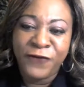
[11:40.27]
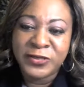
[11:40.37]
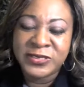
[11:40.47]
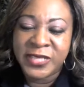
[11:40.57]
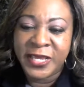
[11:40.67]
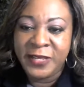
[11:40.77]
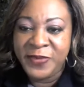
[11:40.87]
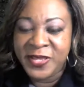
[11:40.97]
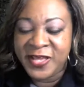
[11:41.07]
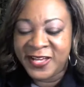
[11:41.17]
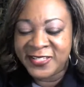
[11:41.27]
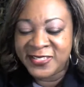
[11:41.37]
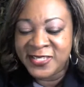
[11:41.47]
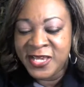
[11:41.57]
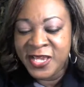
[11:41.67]
First Lady,
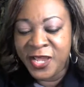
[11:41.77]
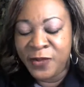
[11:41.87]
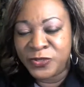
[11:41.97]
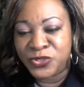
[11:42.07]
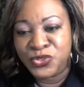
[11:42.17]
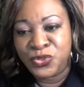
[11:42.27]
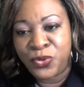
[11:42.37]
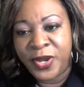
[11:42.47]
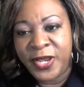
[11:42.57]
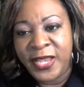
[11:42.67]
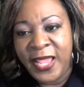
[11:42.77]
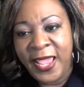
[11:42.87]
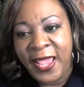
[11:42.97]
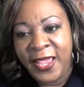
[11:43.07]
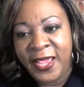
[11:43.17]
because it was during
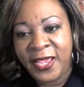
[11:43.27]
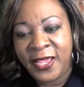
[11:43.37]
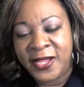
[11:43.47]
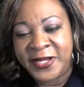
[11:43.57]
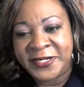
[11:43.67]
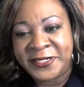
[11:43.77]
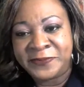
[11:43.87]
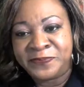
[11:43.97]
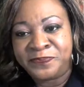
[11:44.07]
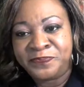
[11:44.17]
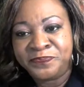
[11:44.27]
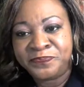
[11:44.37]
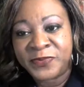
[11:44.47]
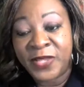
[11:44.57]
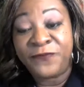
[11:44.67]
a
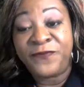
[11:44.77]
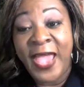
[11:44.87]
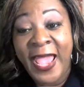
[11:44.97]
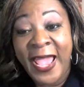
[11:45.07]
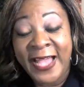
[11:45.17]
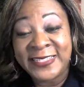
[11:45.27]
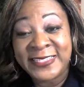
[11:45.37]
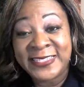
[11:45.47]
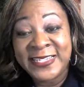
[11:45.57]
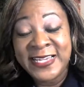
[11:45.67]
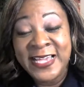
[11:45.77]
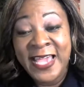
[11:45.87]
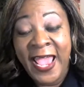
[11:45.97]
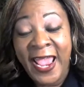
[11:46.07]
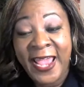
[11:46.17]
fast,
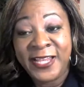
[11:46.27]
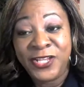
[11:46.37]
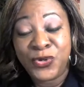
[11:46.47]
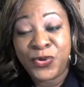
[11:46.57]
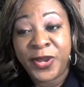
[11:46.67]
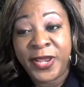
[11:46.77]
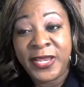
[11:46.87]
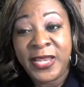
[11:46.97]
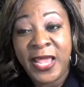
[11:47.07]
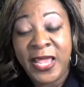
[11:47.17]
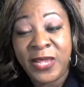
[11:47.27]
and sort